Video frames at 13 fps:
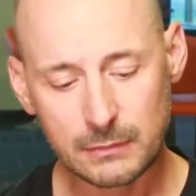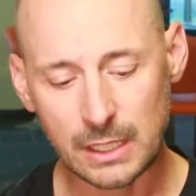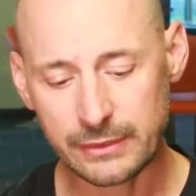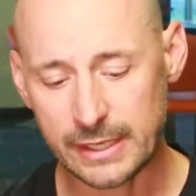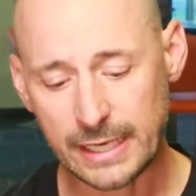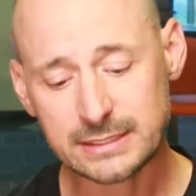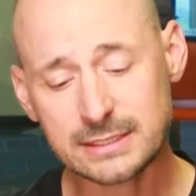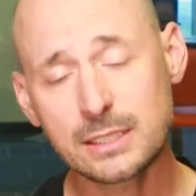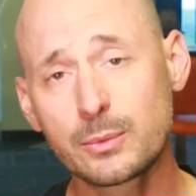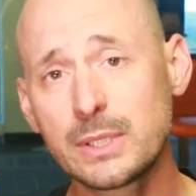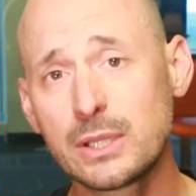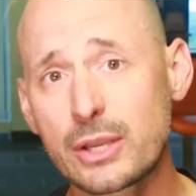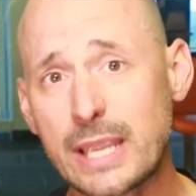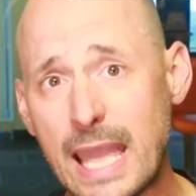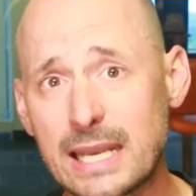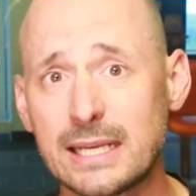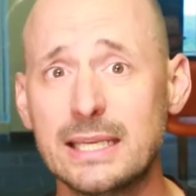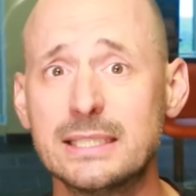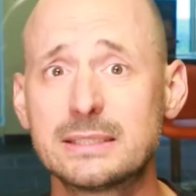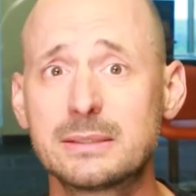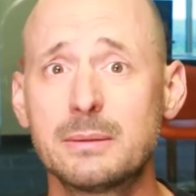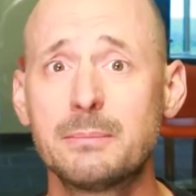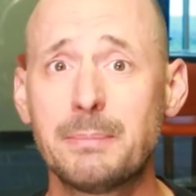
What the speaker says: The next thing we look at is